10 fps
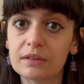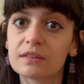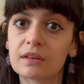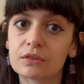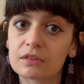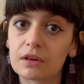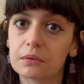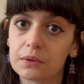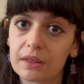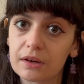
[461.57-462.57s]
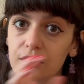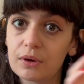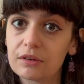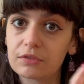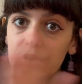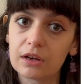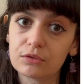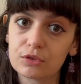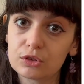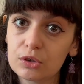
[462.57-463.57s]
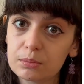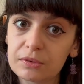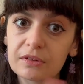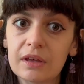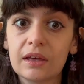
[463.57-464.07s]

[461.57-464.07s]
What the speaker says: So to go with that, you have colourful tops.